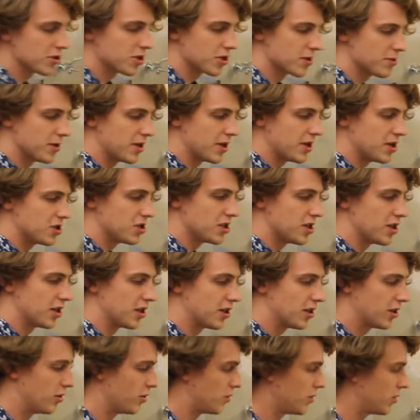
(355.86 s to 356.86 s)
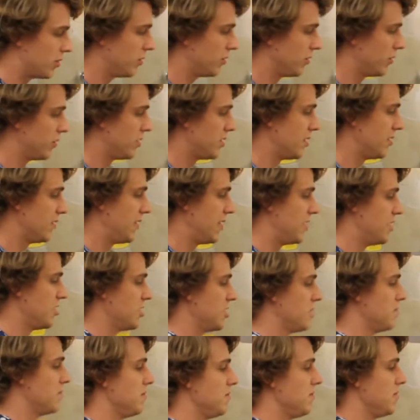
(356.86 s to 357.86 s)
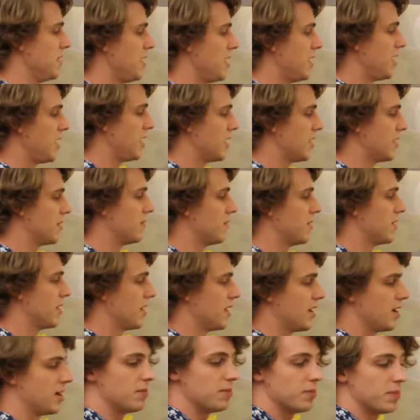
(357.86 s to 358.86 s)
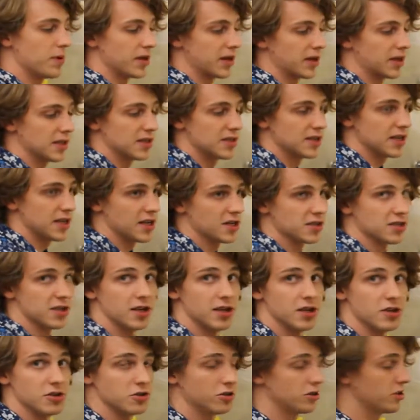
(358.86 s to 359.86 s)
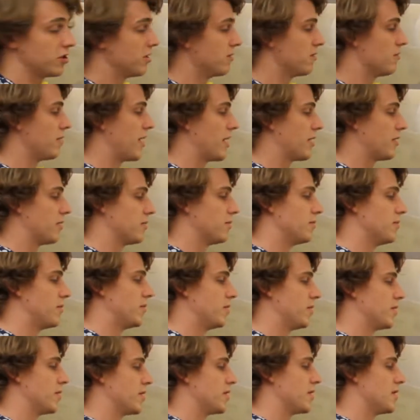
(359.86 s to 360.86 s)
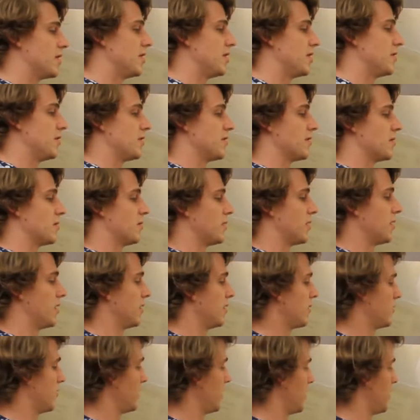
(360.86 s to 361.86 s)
germination and co-cultivation medium, but contains 100 micromolar acetosyringone.